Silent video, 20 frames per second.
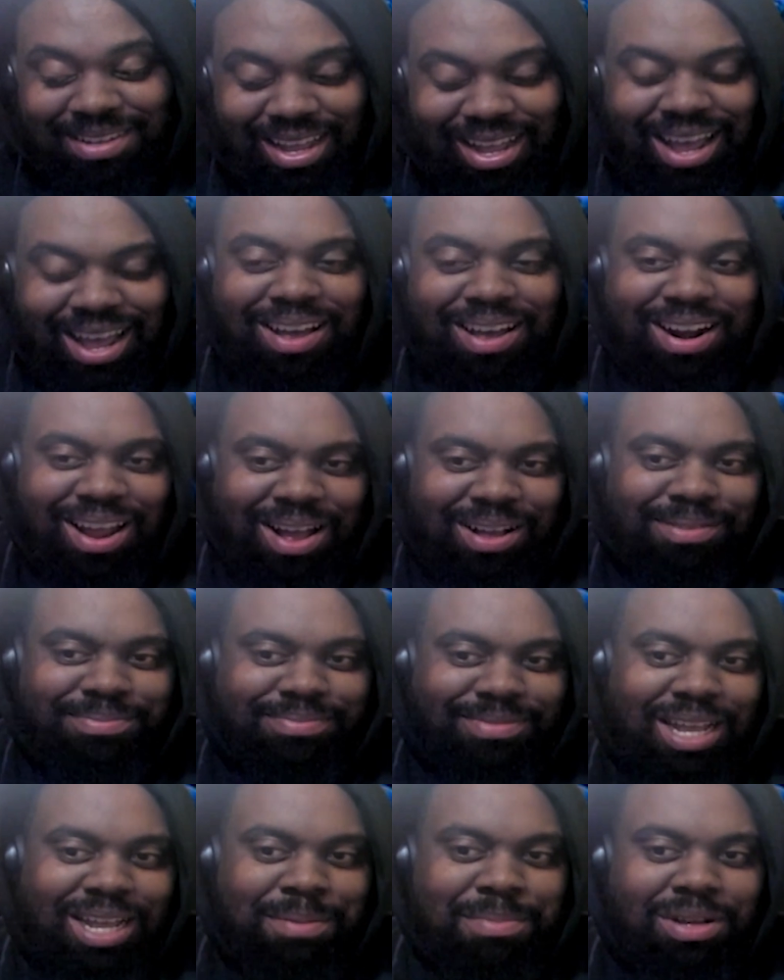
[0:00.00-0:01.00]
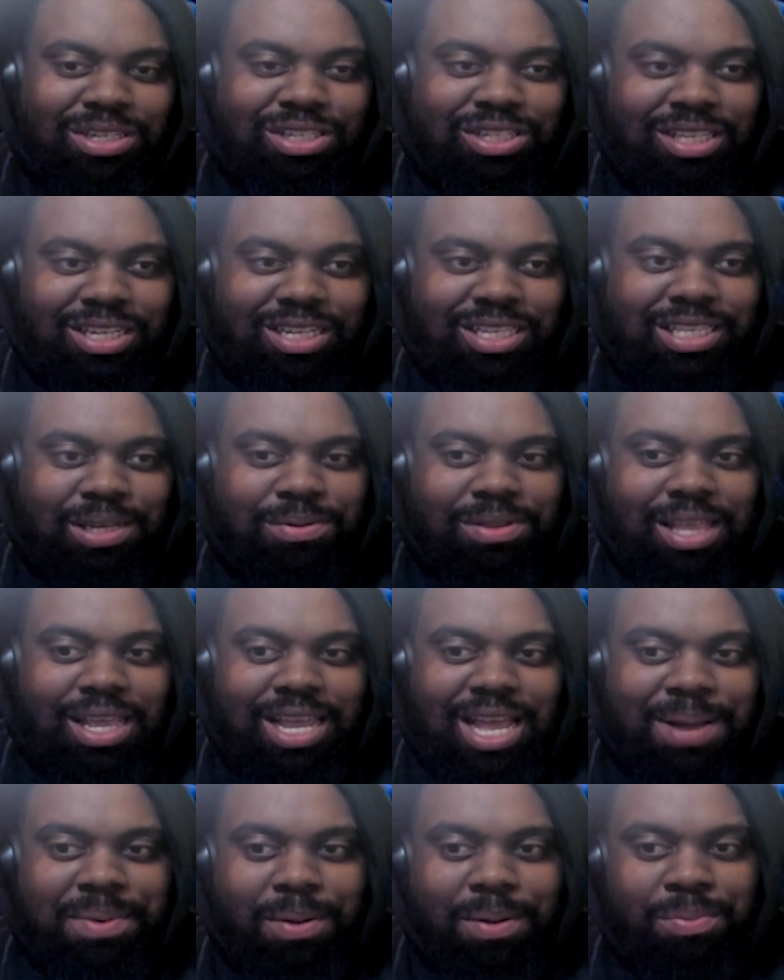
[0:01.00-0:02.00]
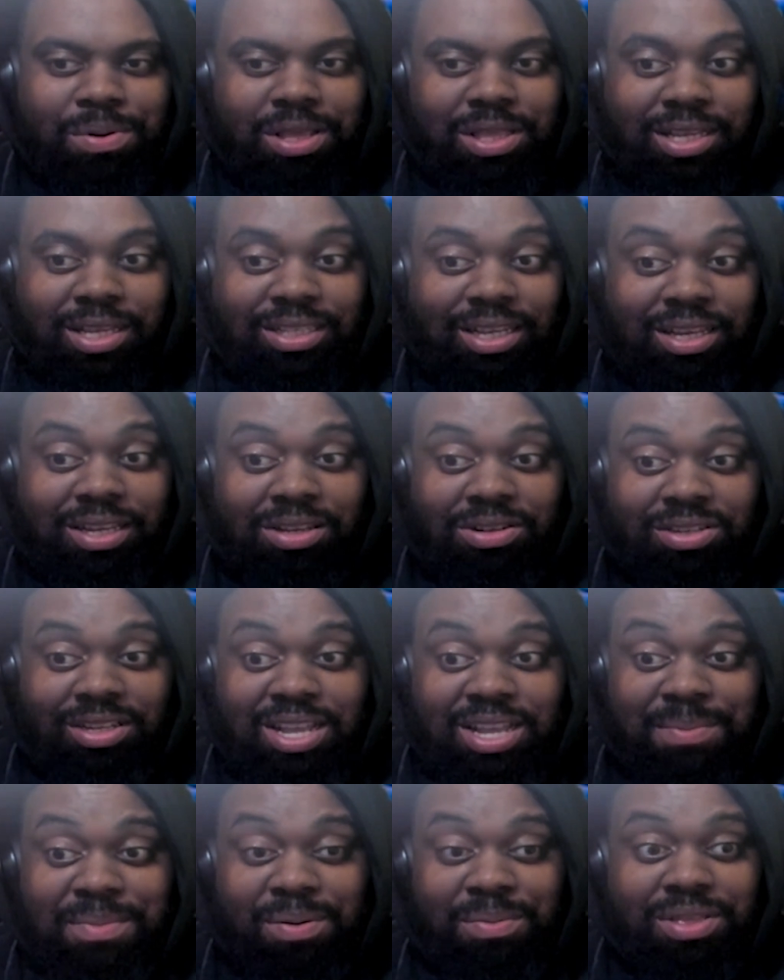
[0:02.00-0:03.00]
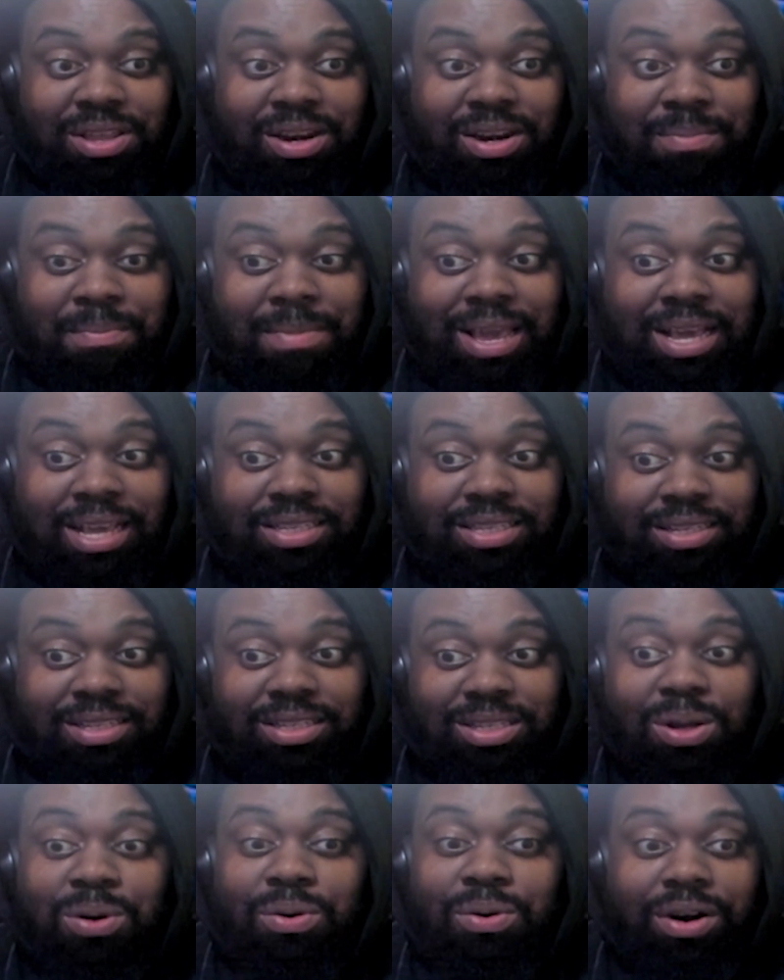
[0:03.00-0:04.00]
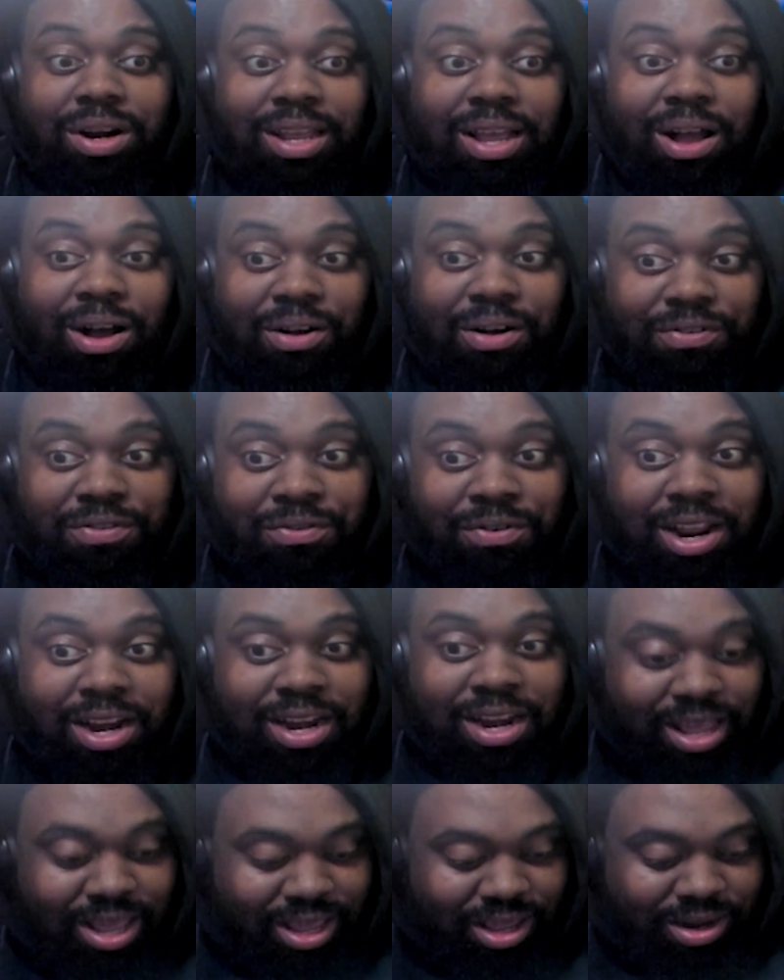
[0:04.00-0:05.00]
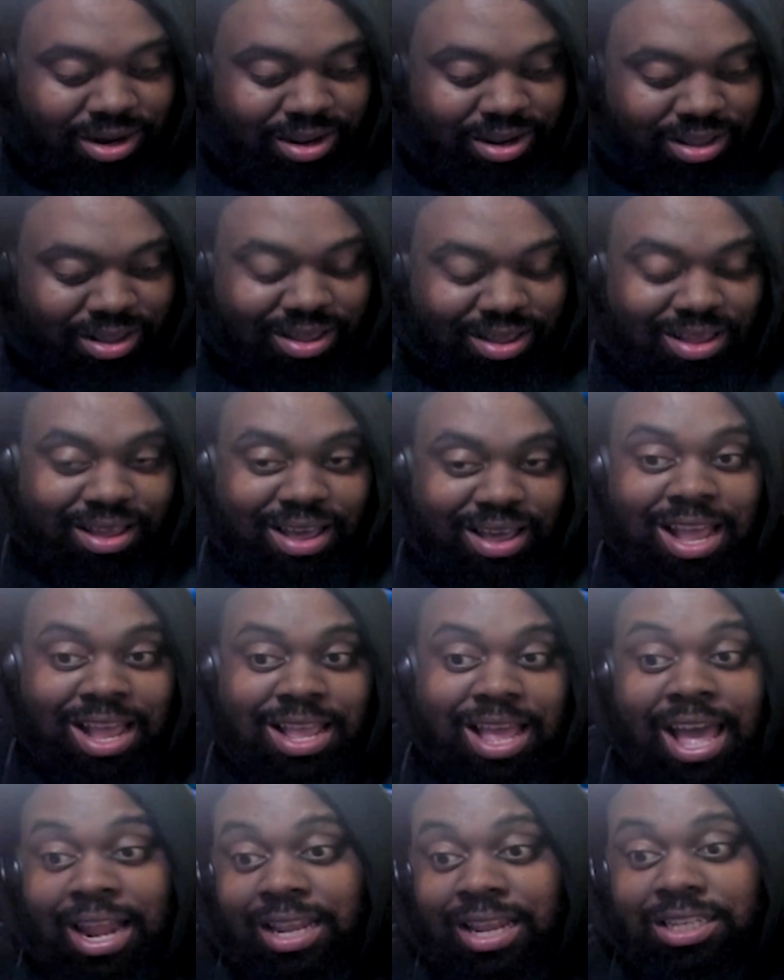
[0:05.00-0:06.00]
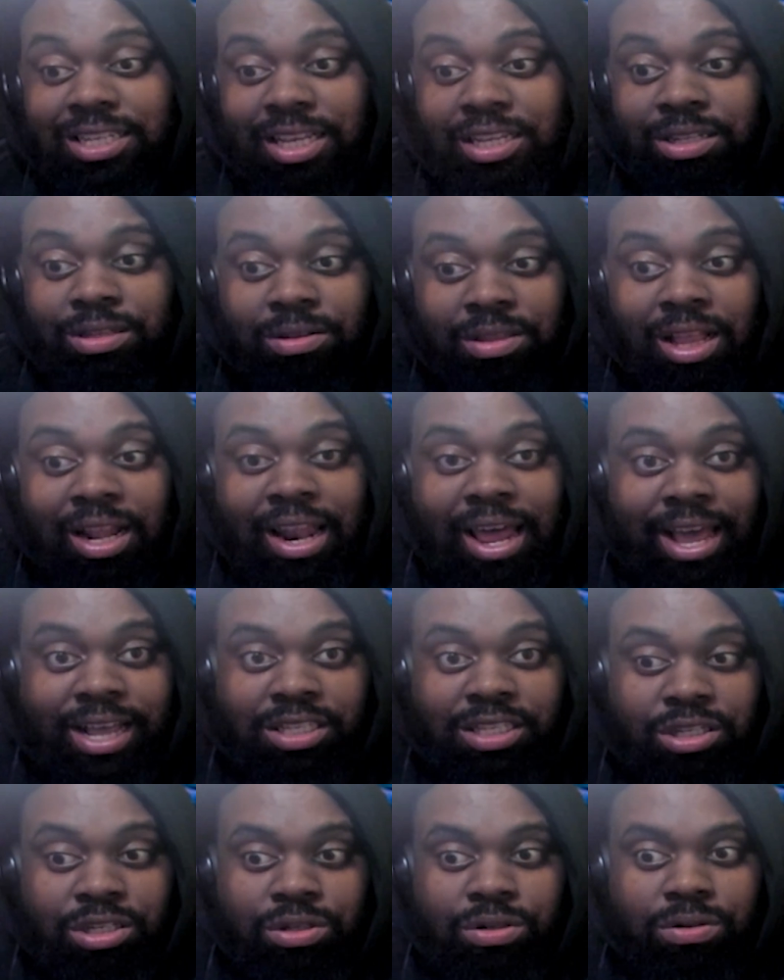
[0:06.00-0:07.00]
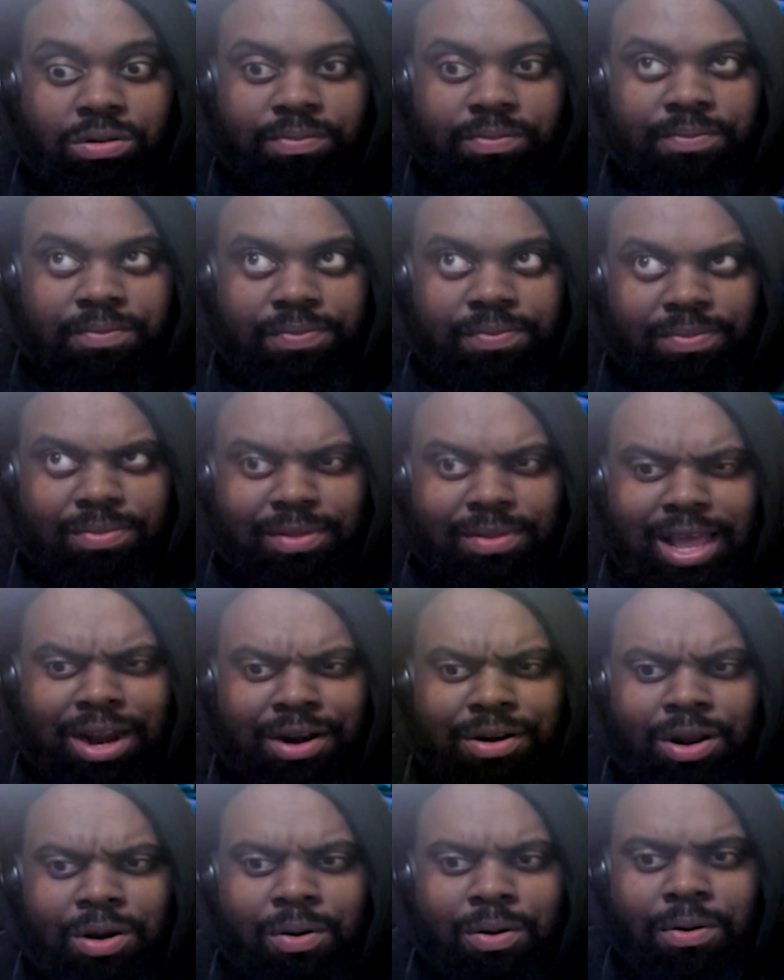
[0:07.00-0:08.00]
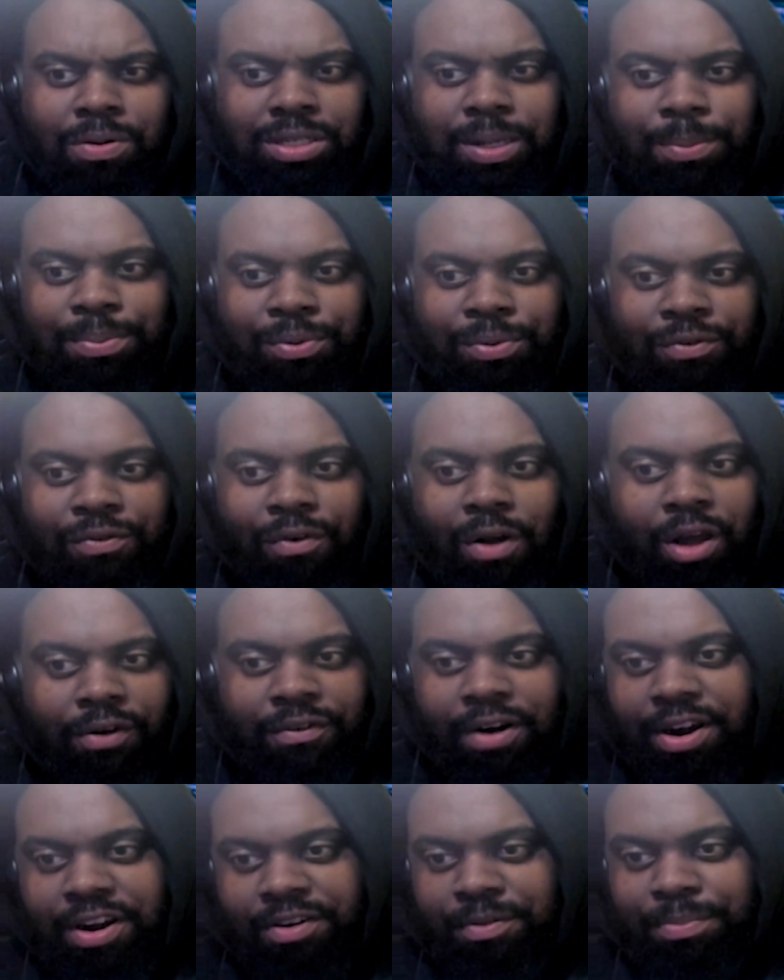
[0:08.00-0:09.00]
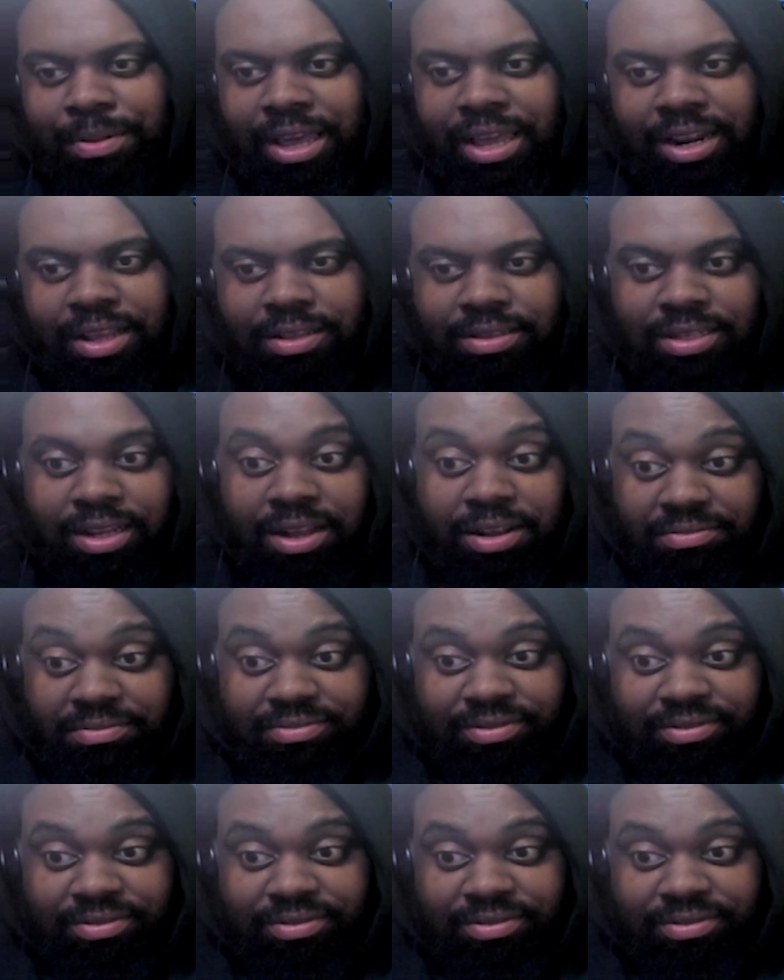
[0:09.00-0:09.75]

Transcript: I don't know. I'm interested to see what they come up with, because they usually come up with an amazing story off of Red Dead. At least as the last two. I don't know what was up with Revolver. I never played it, so.